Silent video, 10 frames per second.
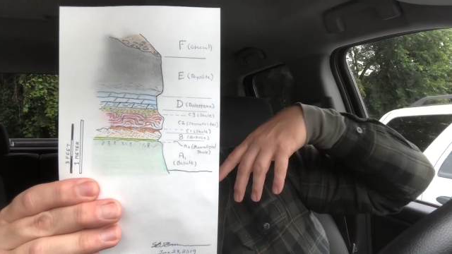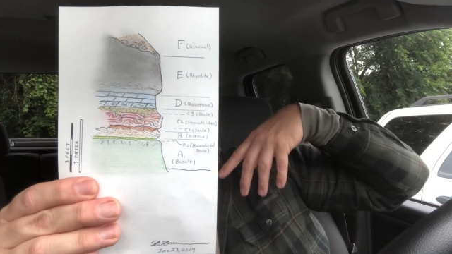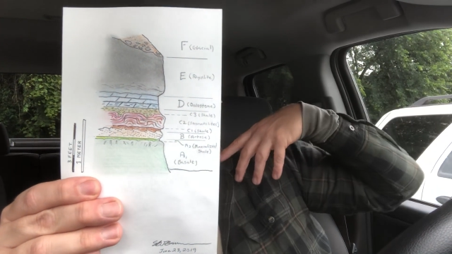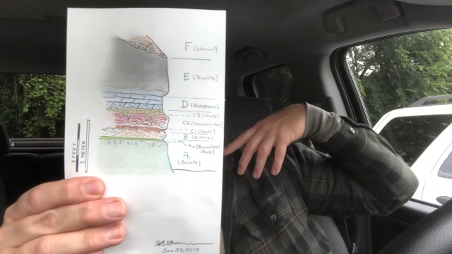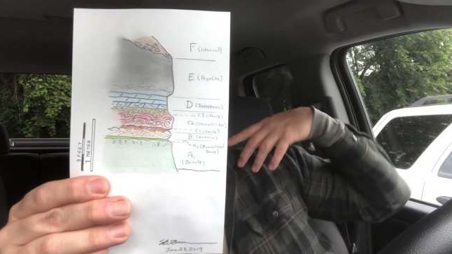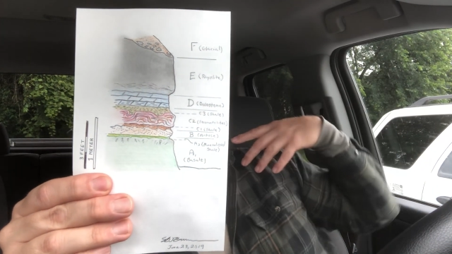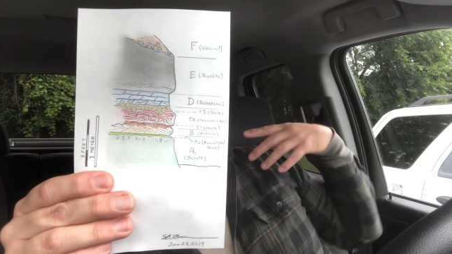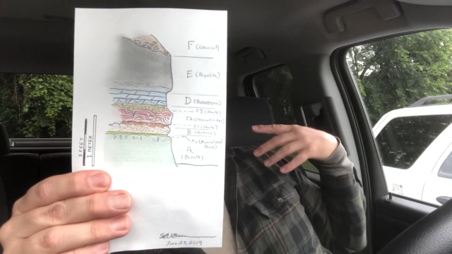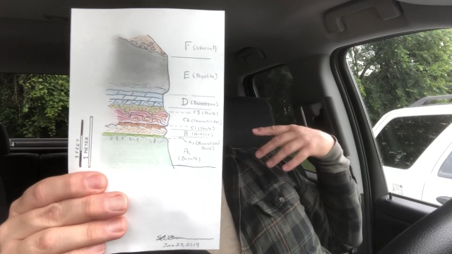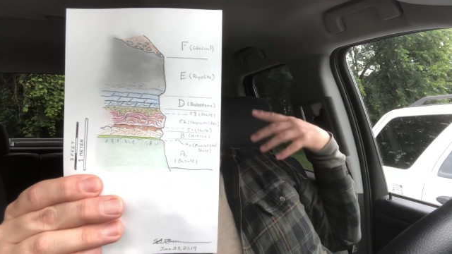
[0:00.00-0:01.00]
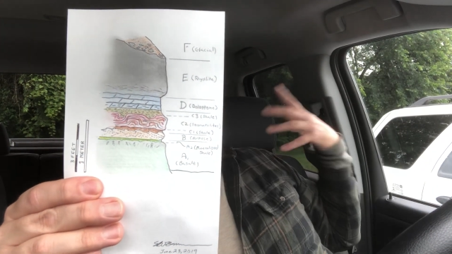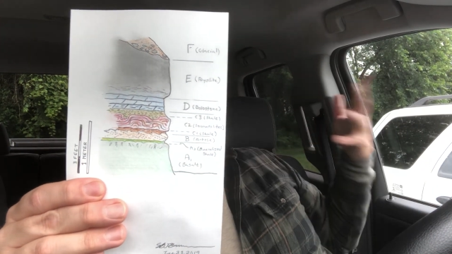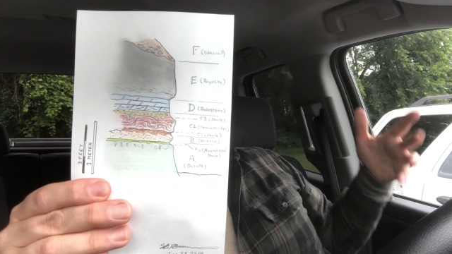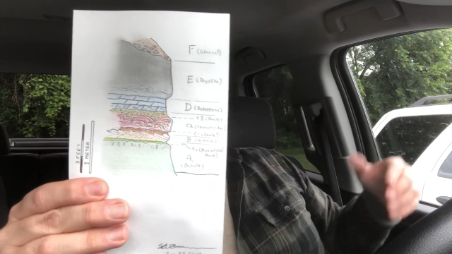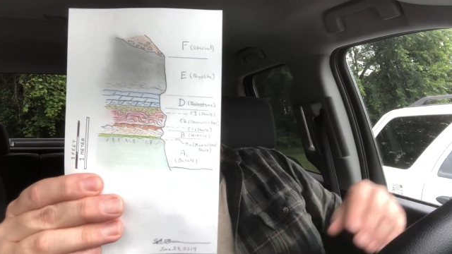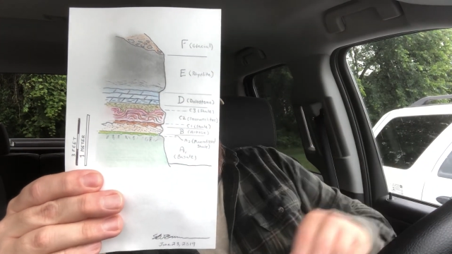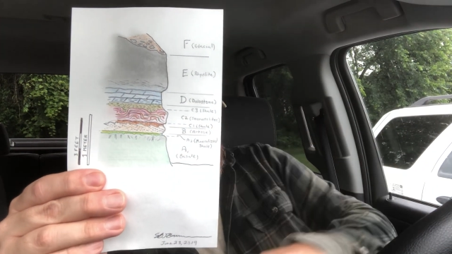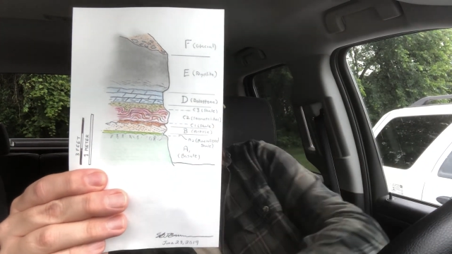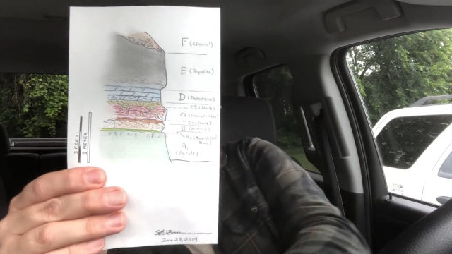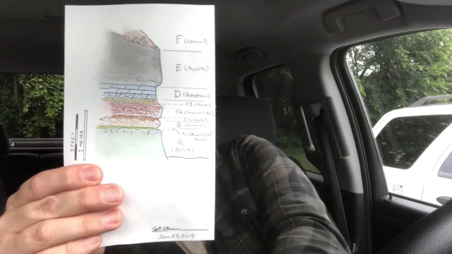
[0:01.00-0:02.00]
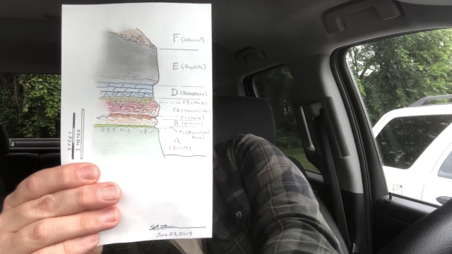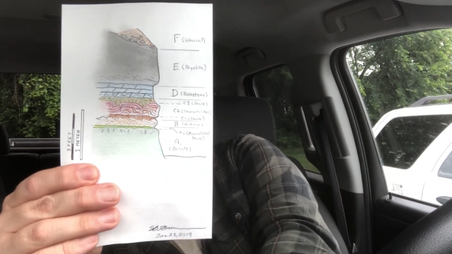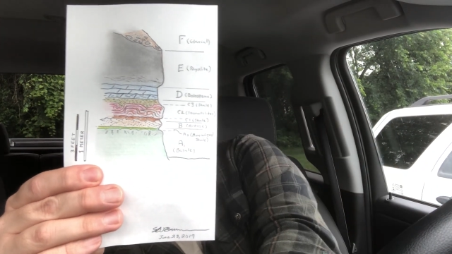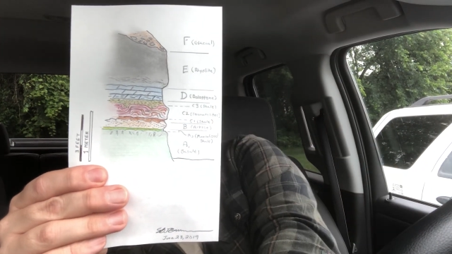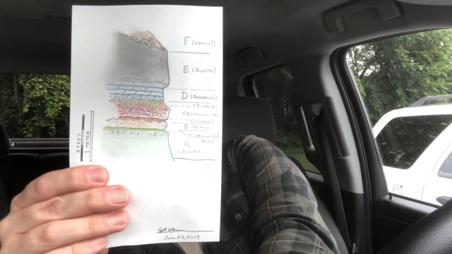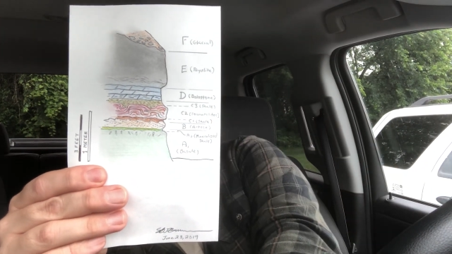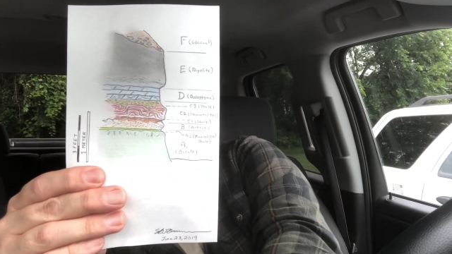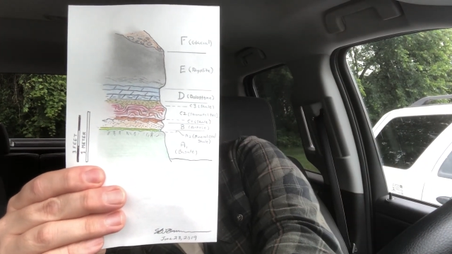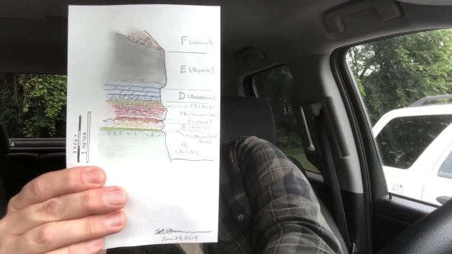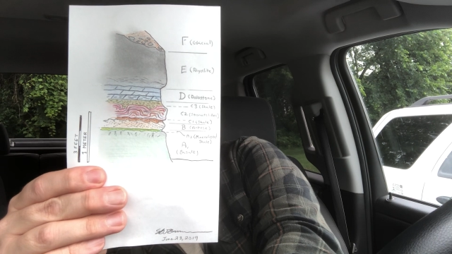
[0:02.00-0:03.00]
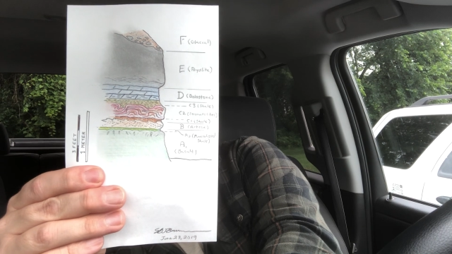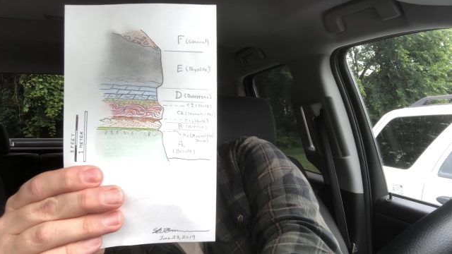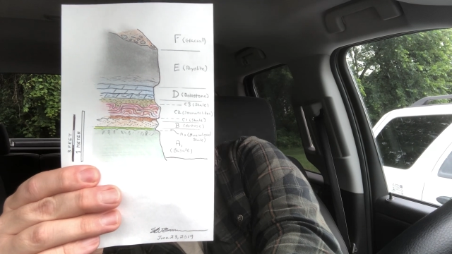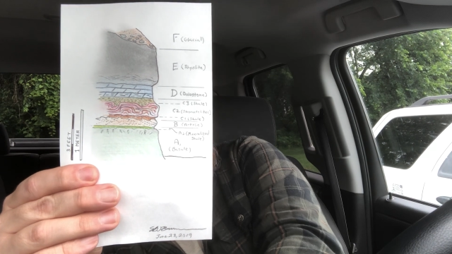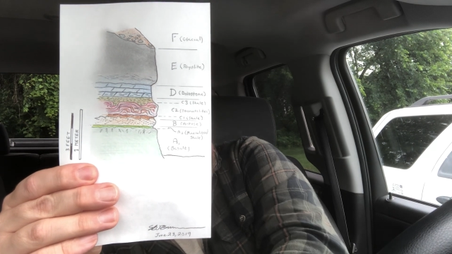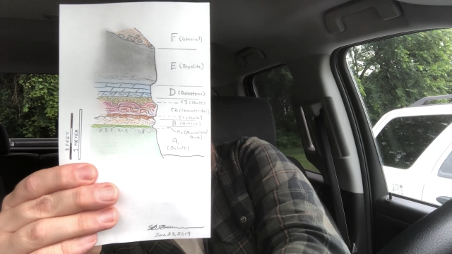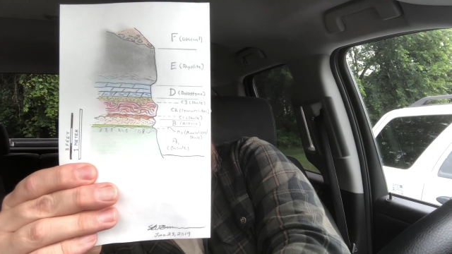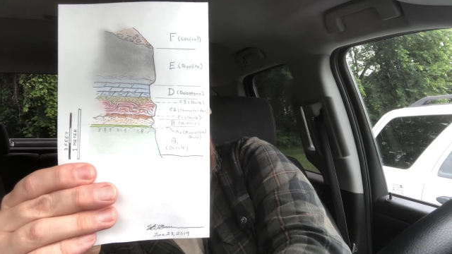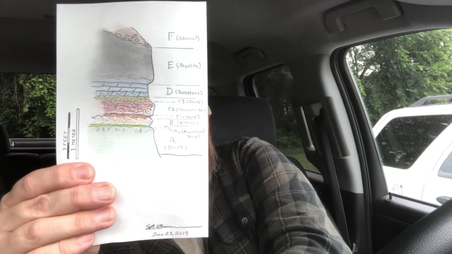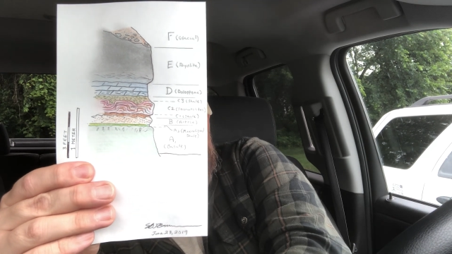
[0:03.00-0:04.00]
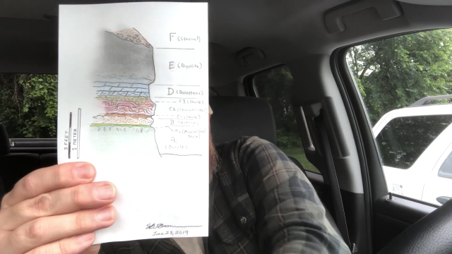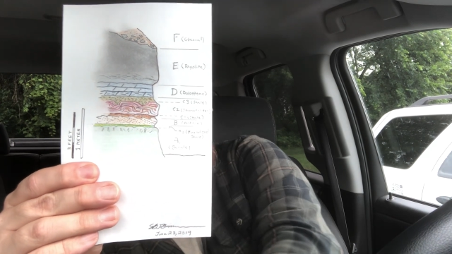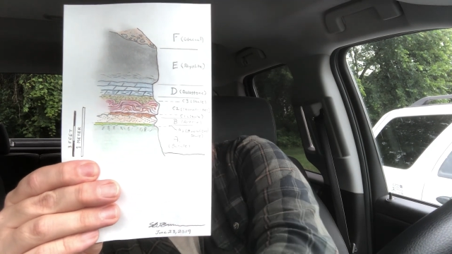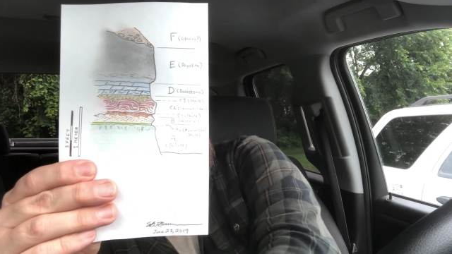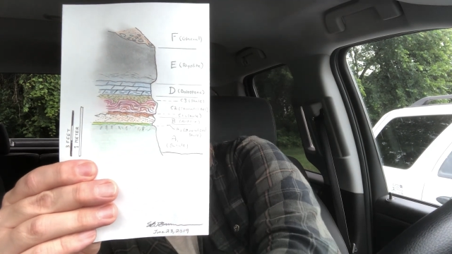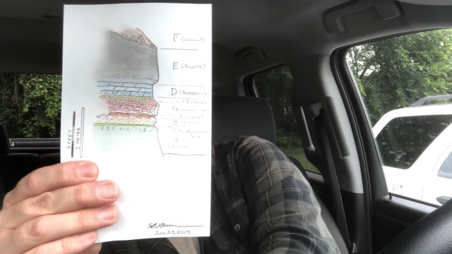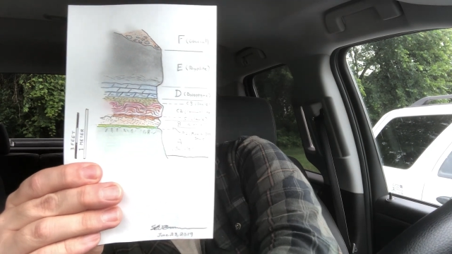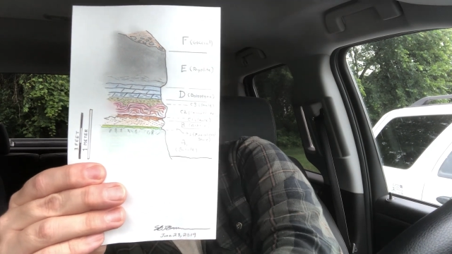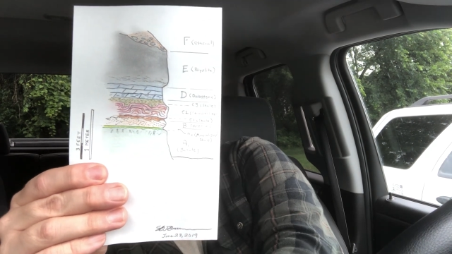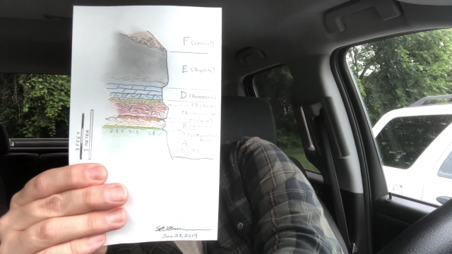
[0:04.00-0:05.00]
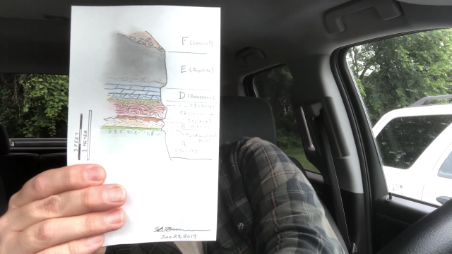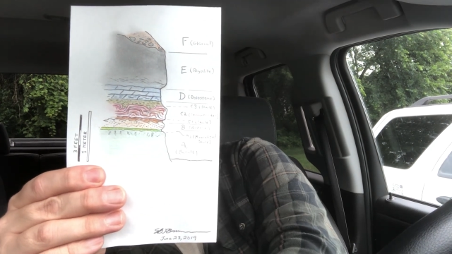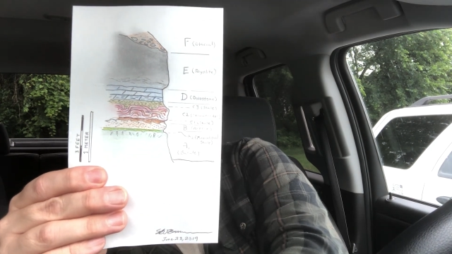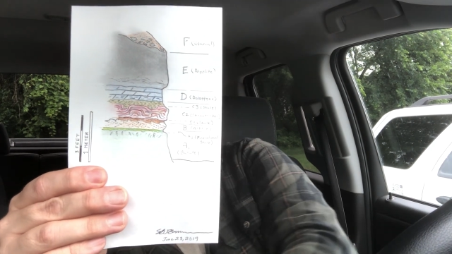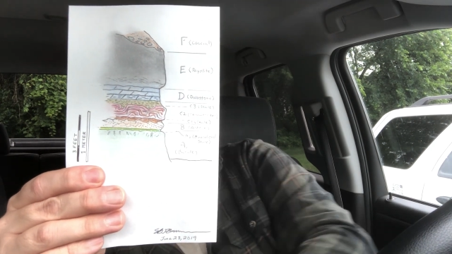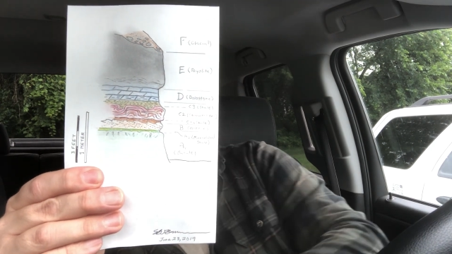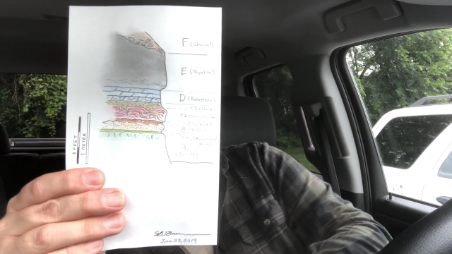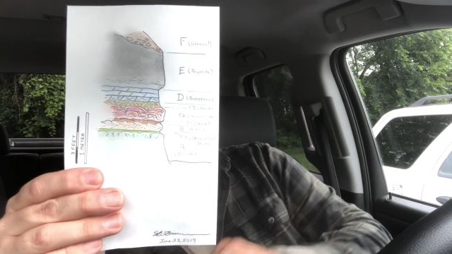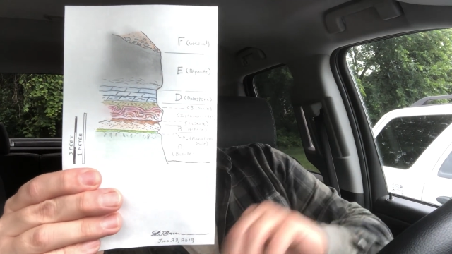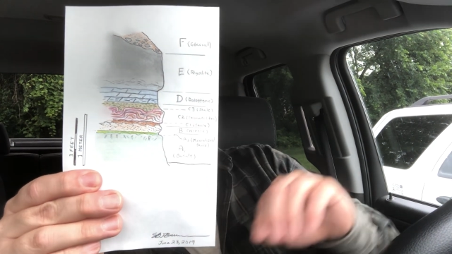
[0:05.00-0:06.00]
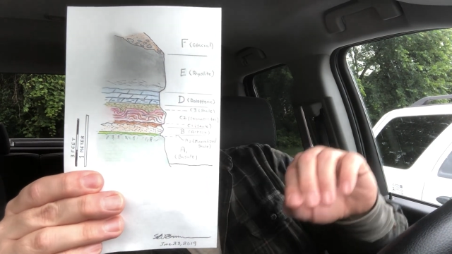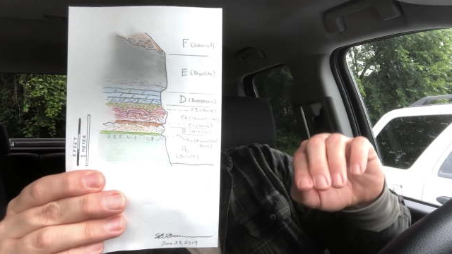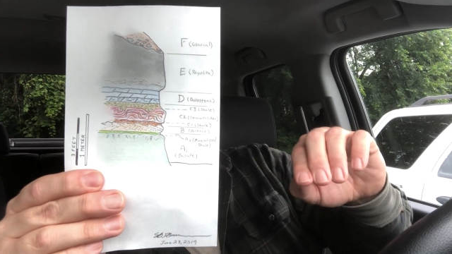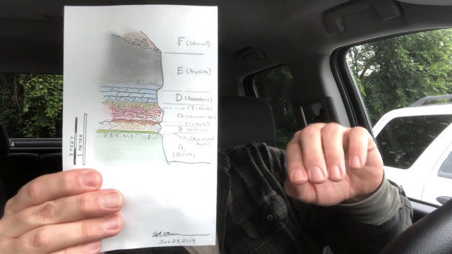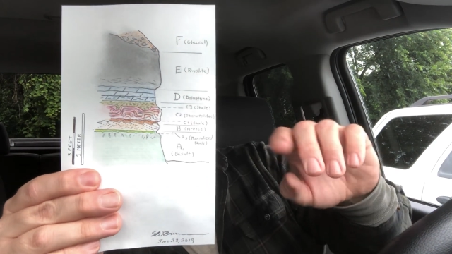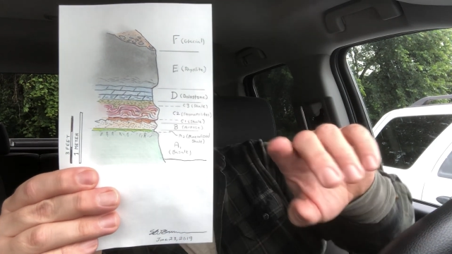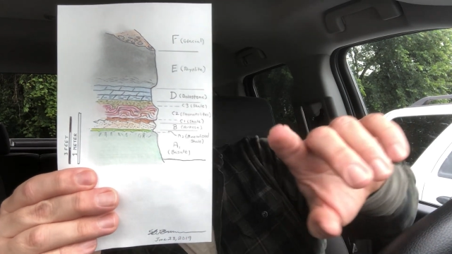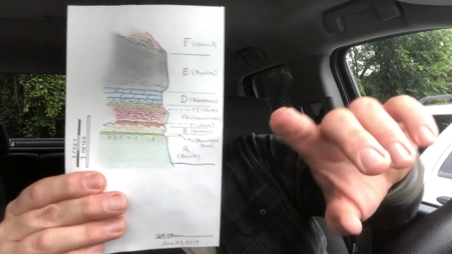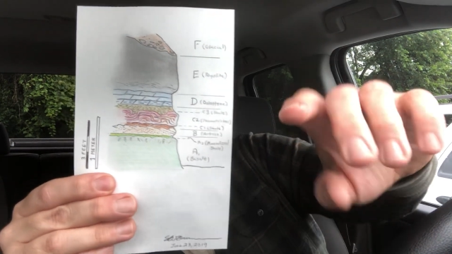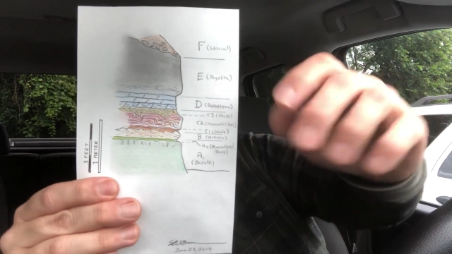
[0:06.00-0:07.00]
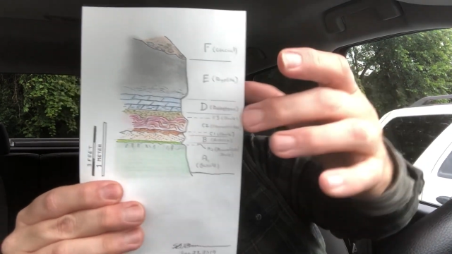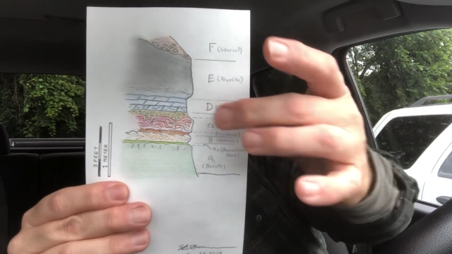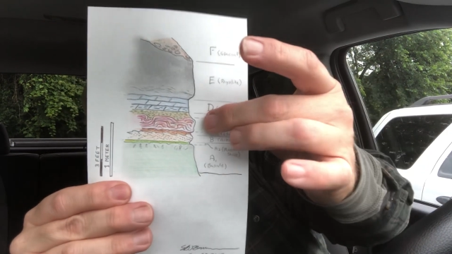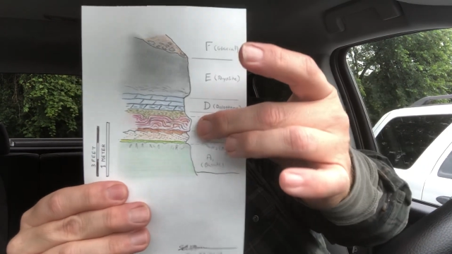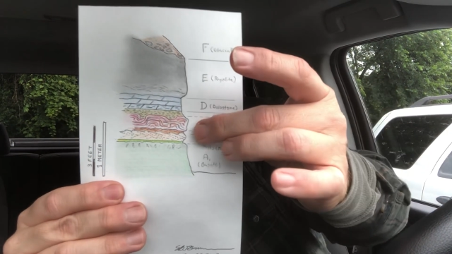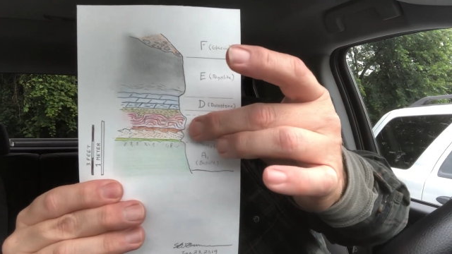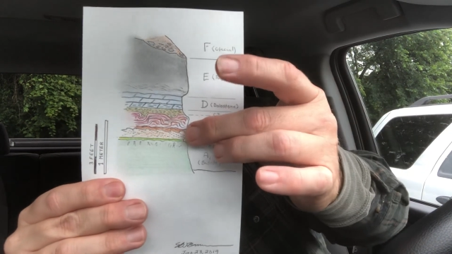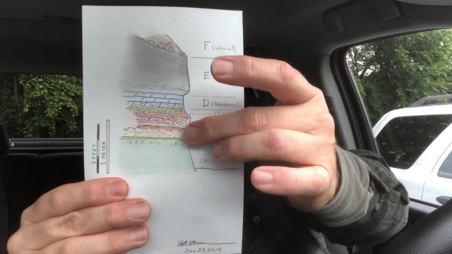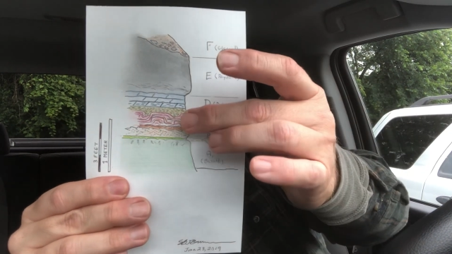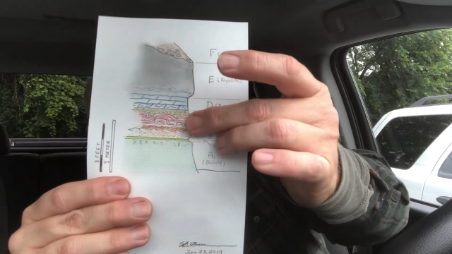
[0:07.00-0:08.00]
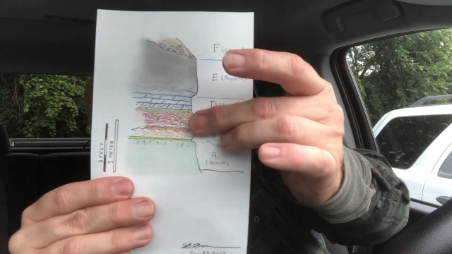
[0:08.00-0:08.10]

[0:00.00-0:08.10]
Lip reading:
Nobody's mouth can be seen.